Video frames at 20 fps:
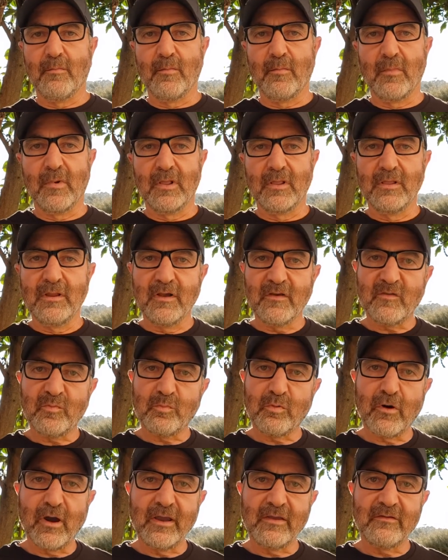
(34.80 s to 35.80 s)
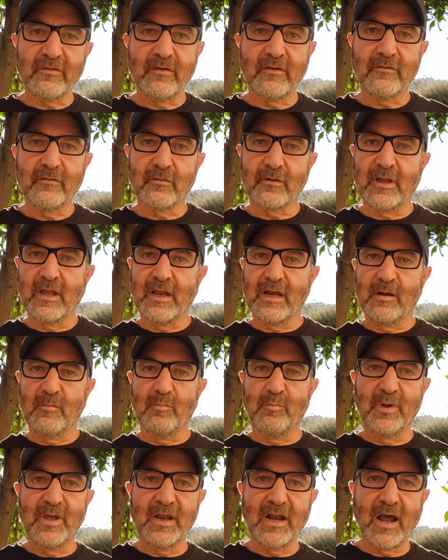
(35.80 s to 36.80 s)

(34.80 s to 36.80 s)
List prices are getting bid